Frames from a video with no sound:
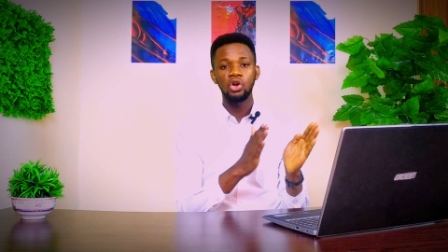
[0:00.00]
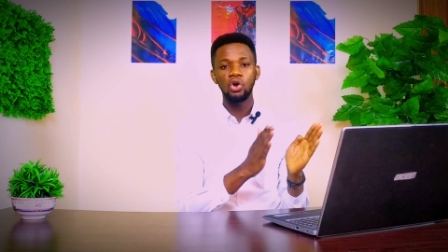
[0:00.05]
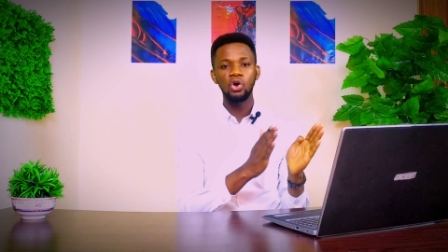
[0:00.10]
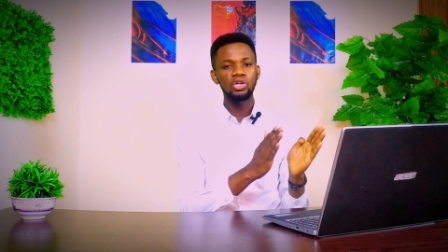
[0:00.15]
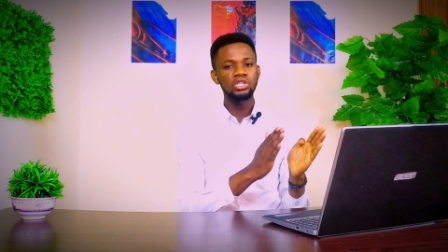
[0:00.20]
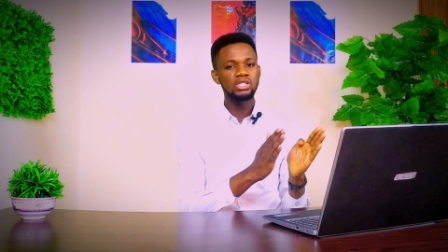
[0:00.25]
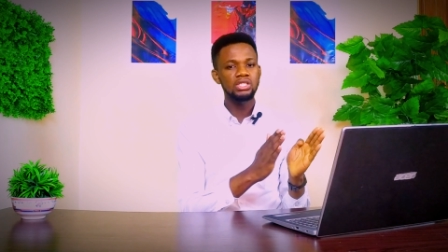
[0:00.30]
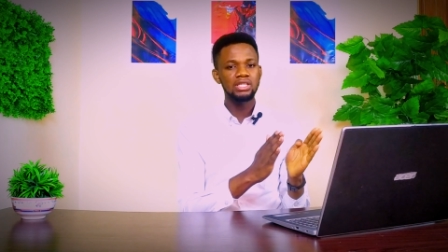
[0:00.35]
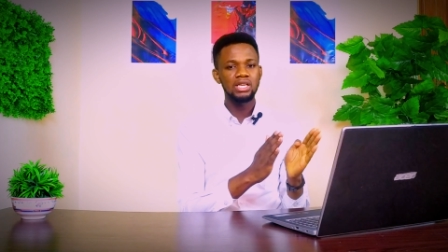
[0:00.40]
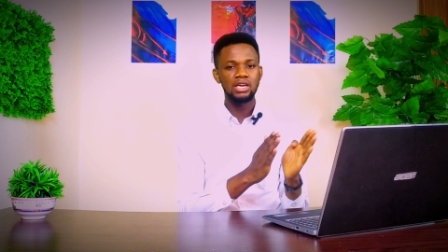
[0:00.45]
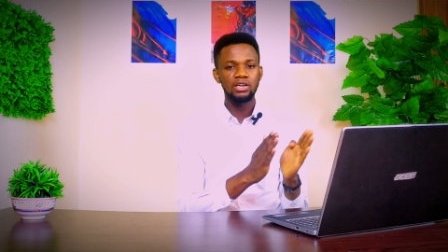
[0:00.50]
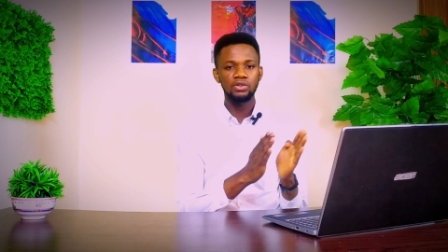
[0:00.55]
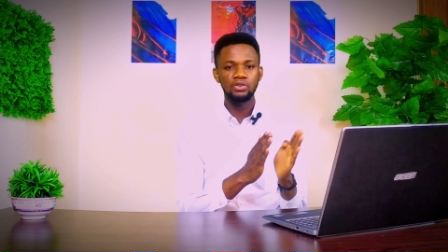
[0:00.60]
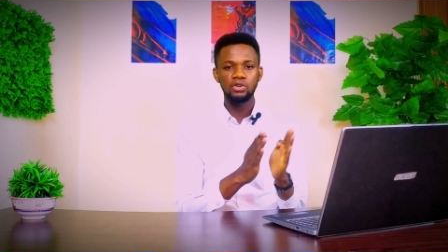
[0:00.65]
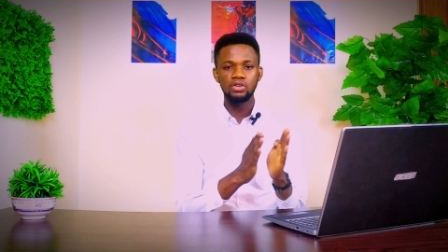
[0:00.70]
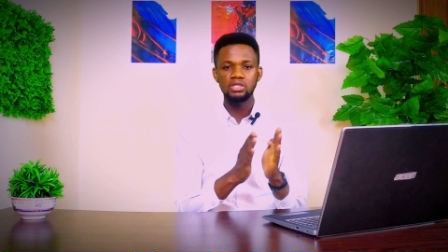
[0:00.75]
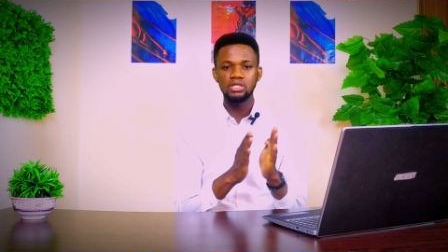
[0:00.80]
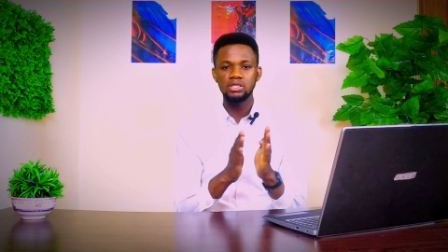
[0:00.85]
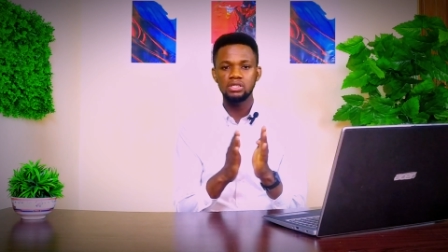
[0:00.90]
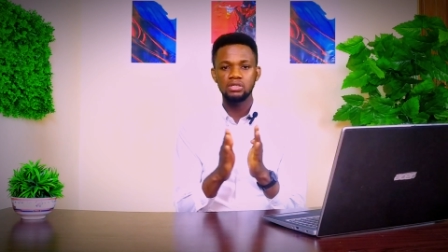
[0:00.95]
cutting
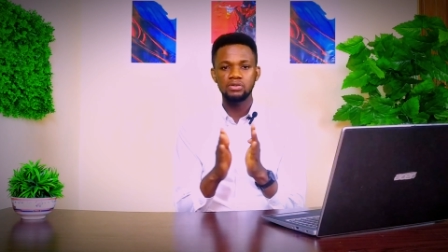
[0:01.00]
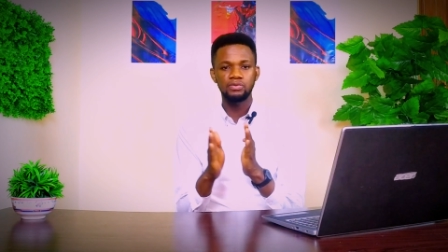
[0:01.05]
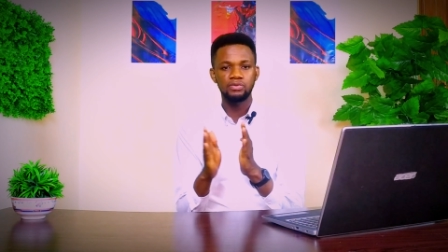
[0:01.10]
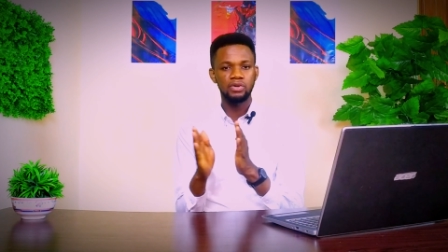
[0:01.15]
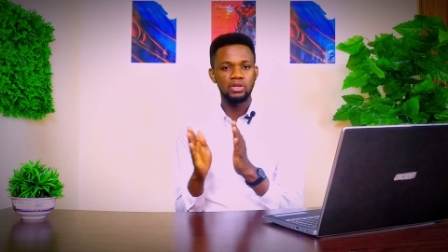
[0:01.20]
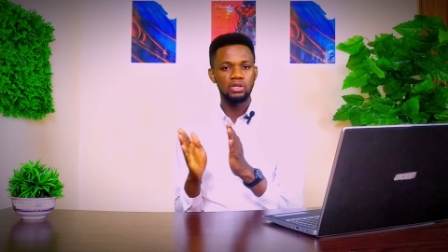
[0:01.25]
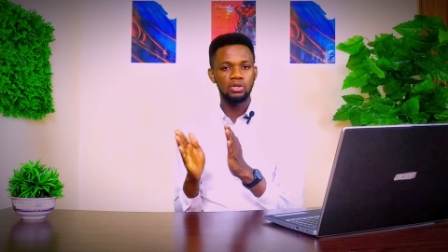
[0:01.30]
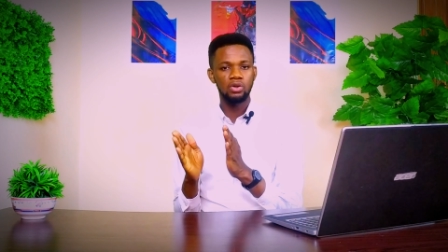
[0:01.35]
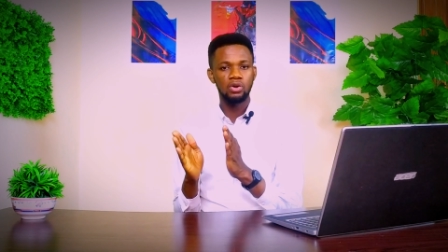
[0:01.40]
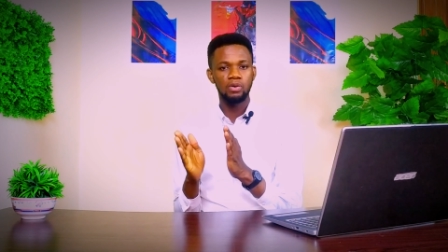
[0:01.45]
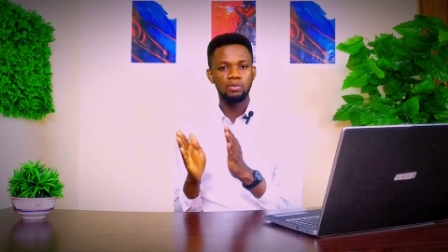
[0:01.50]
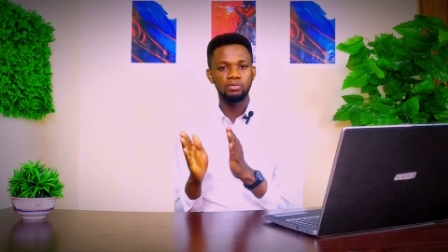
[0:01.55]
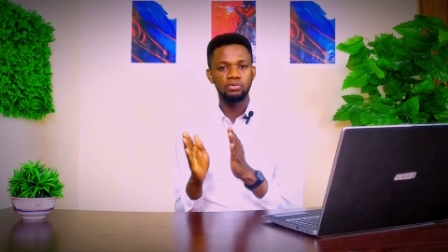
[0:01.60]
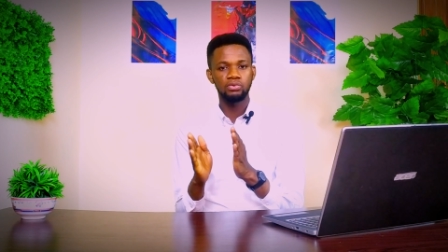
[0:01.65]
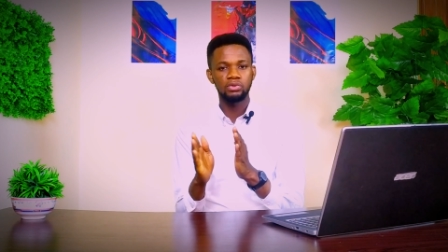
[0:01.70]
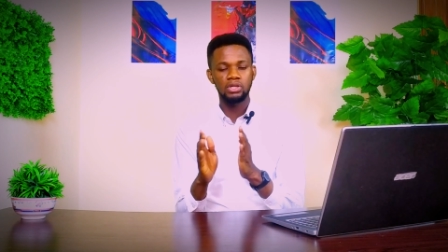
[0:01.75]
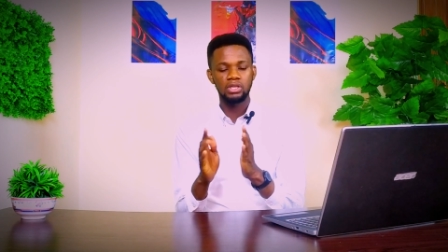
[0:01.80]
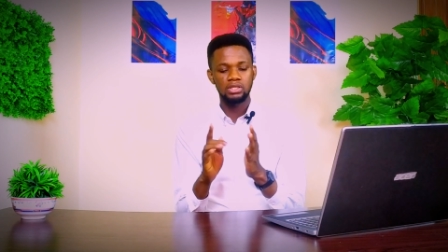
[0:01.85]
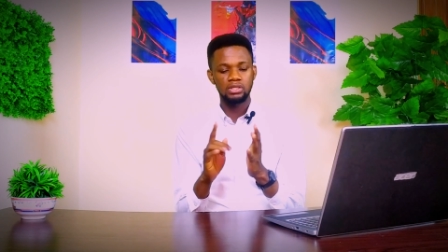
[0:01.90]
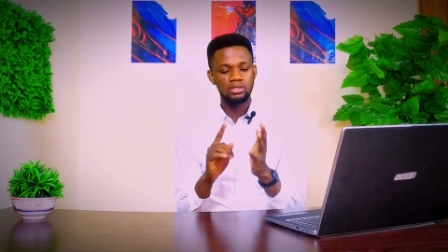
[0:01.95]
across the different
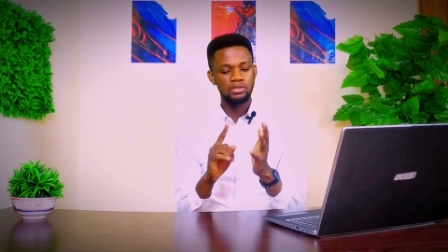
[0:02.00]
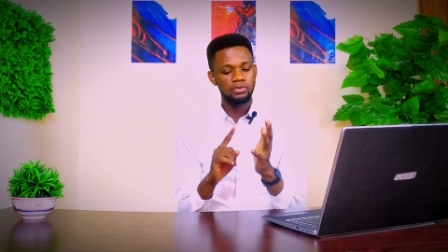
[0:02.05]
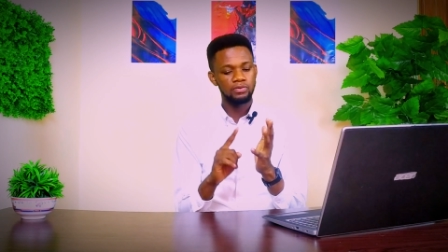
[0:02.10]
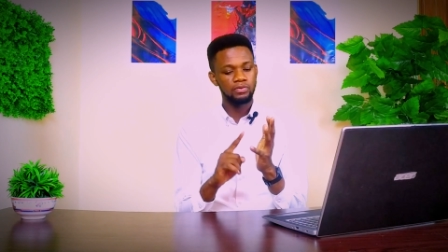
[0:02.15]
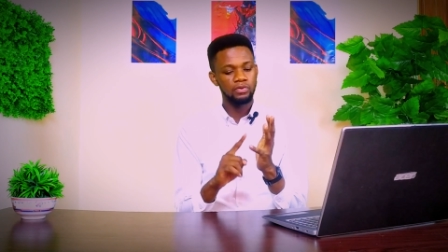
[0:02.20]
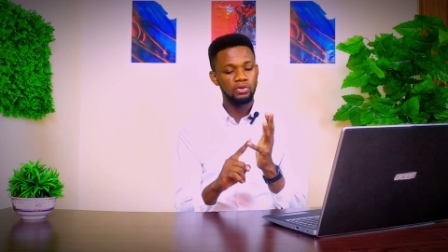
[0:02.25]
components.